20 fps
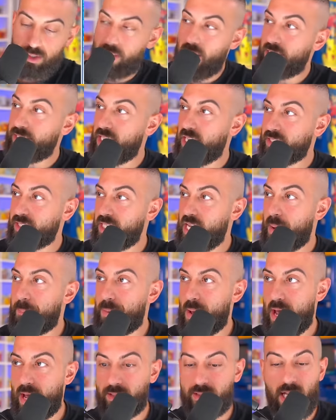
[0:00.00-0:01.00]
So that's actually not
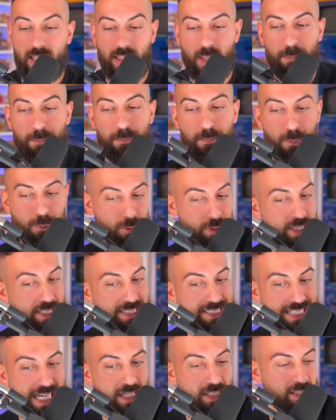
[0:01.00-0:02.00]
bad. That's a pretty
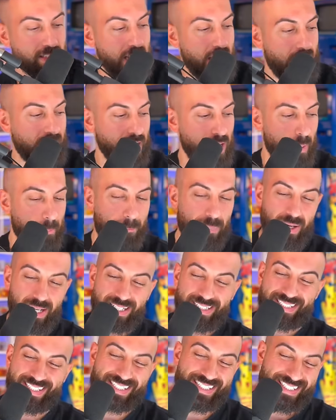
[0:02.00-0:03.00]
solid lineup,
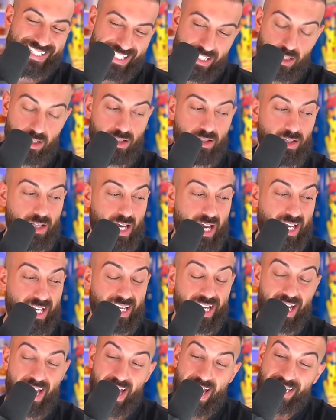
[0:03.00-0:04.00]
but still, like,
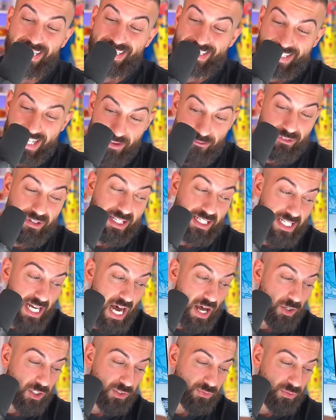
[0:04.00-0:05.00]

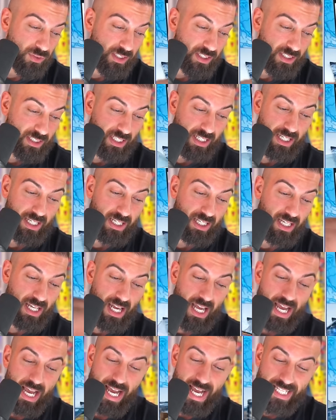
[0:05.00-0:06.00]
$70 for this thing.
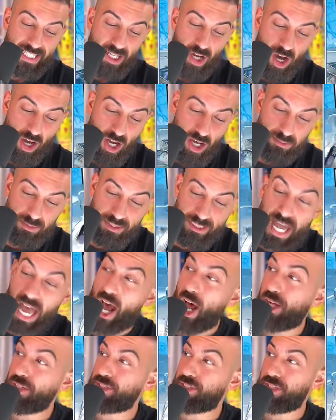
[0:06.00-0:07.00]
It all comes
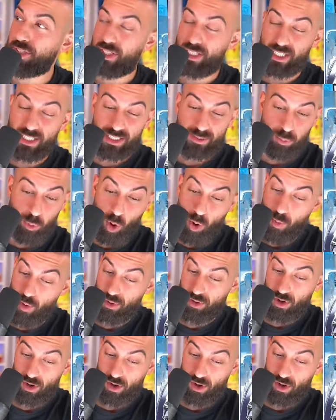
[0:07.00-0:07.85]
down to these promo